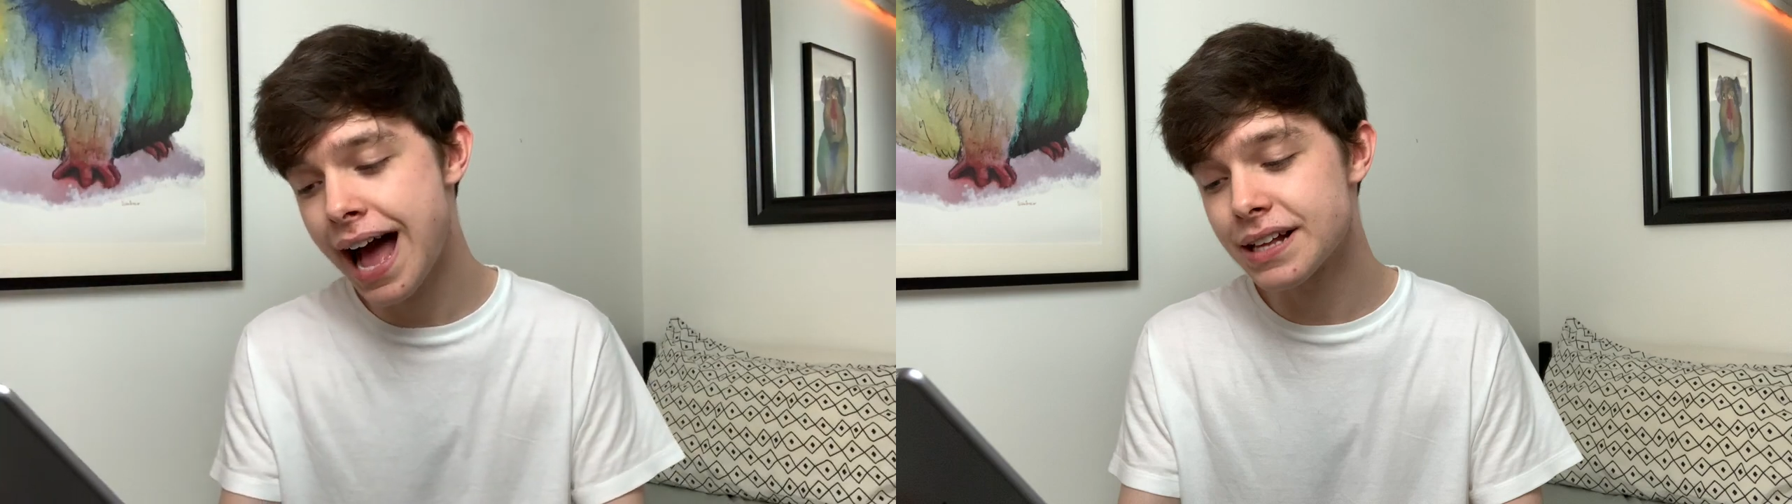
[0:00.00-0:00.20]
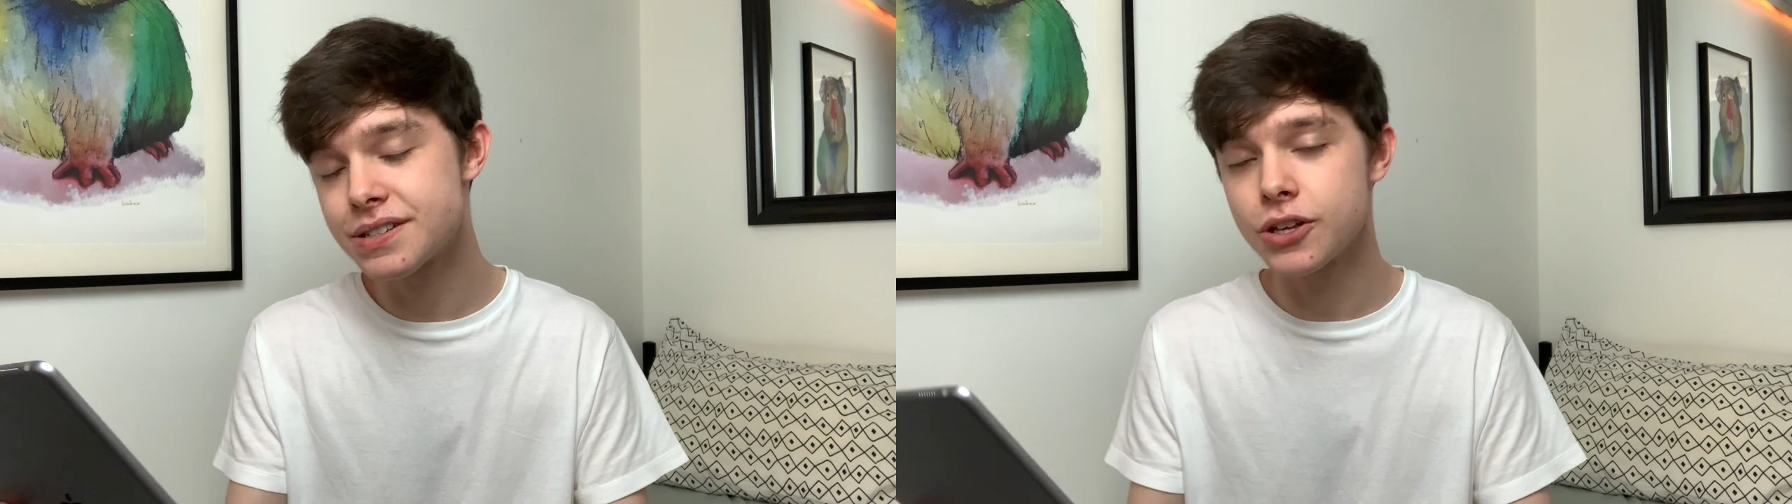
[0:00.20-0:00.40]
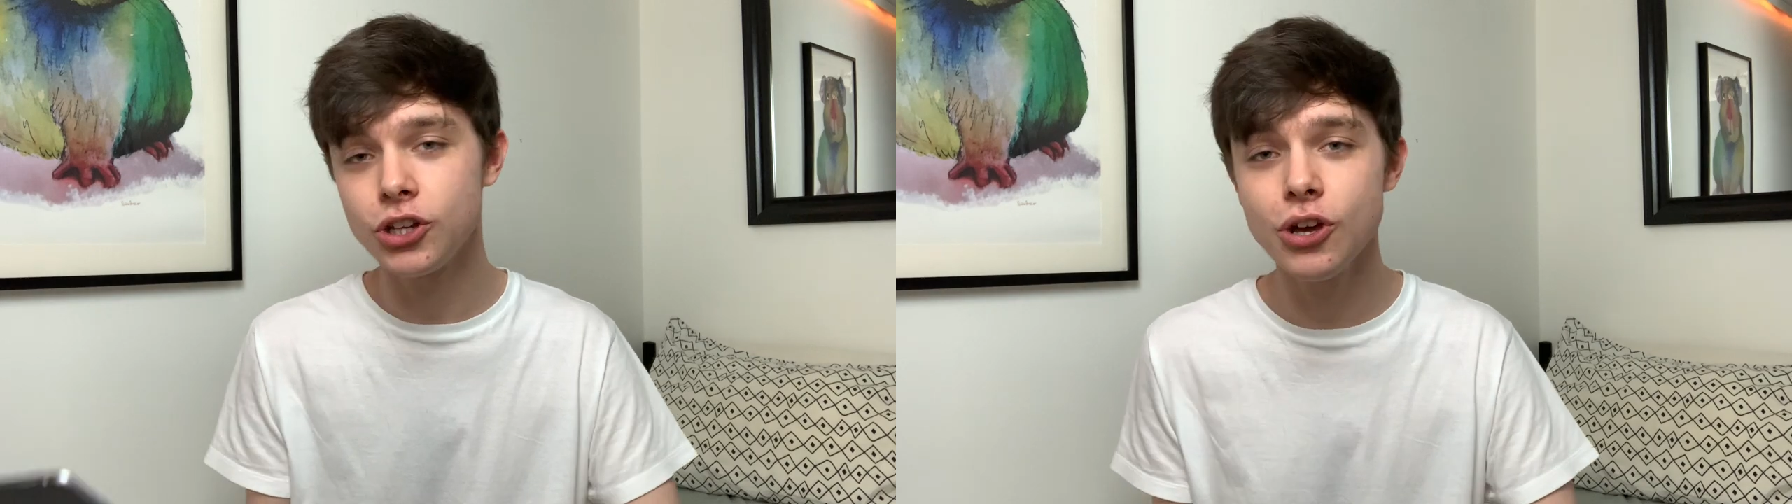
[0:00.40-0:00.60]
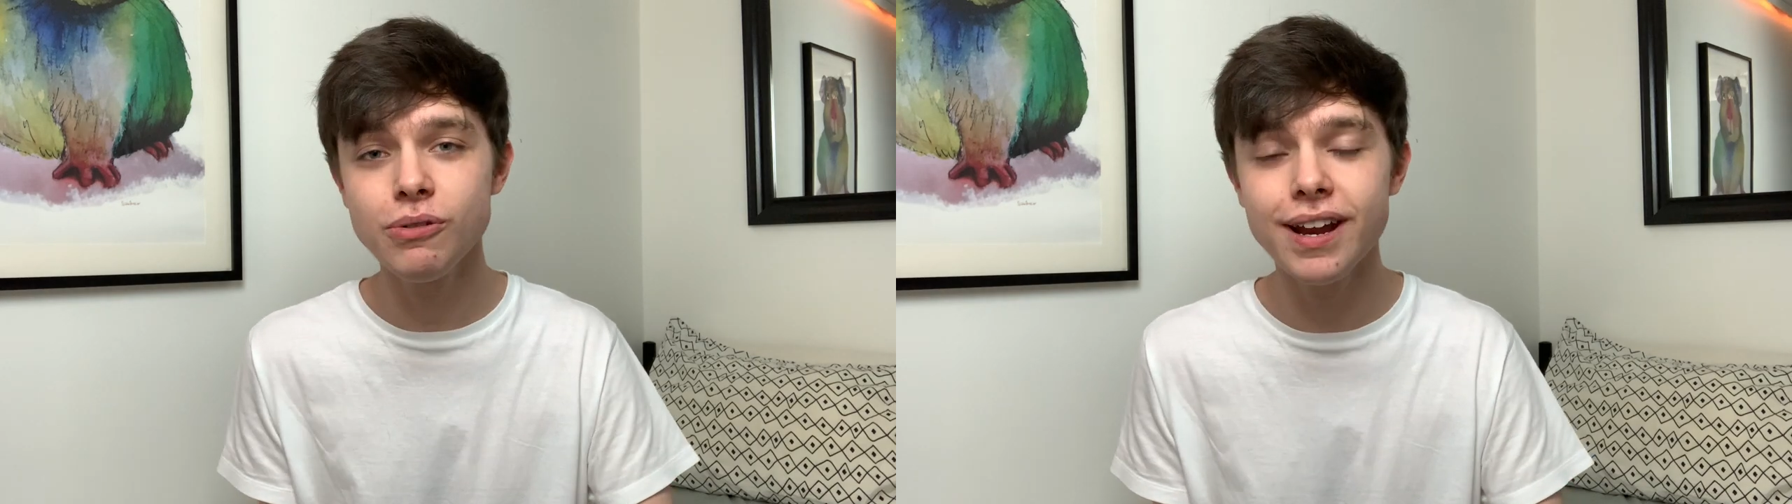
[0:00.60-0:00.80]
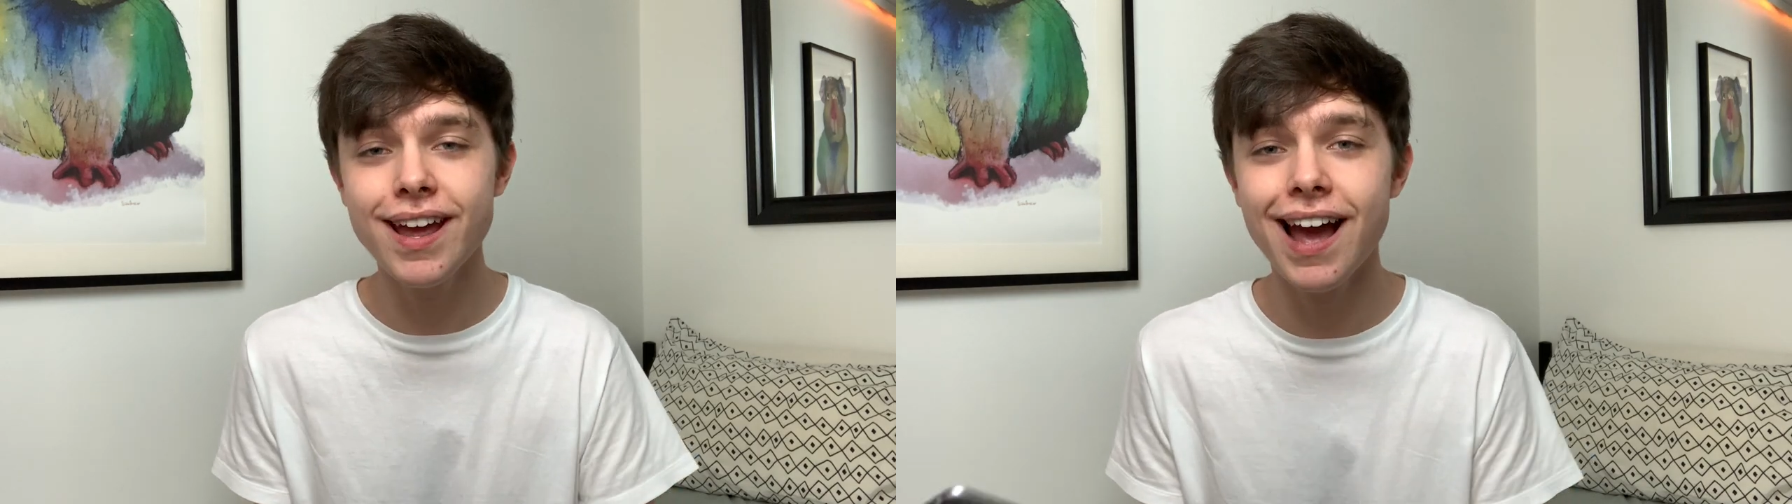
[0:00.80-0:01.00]
at
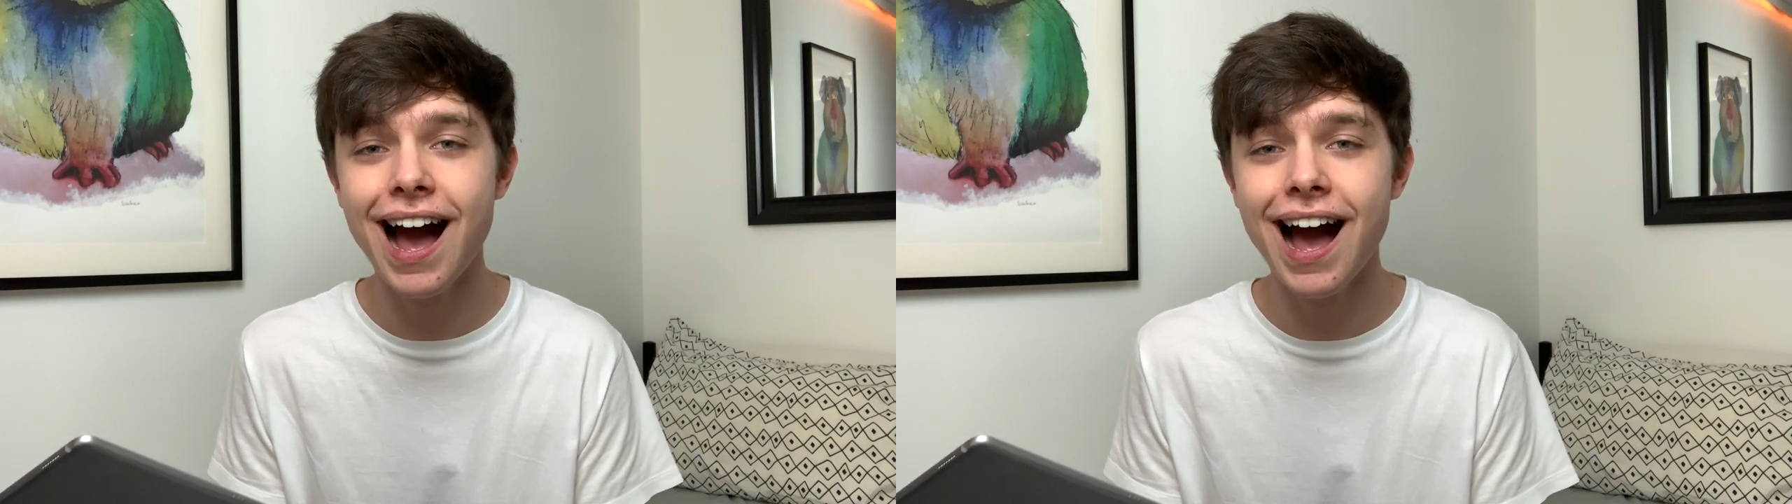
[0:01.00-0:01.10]
uni?